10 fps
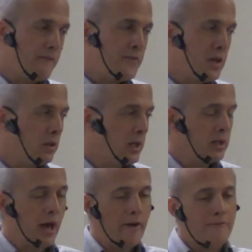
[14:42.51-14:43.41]
feeling
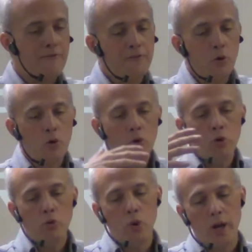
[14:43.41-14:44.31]
that
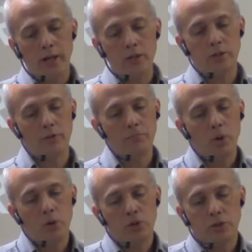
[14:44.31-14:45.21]
full range of
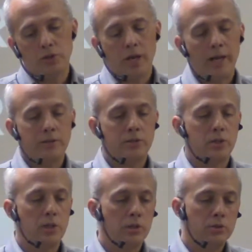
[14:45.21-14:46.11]
emotions as
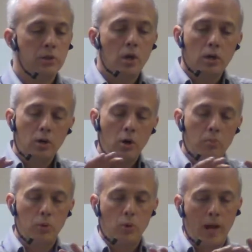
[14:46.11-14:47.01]
things
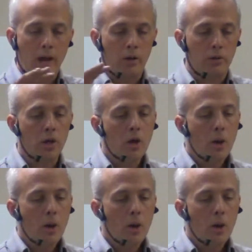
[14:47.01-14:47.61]
come around.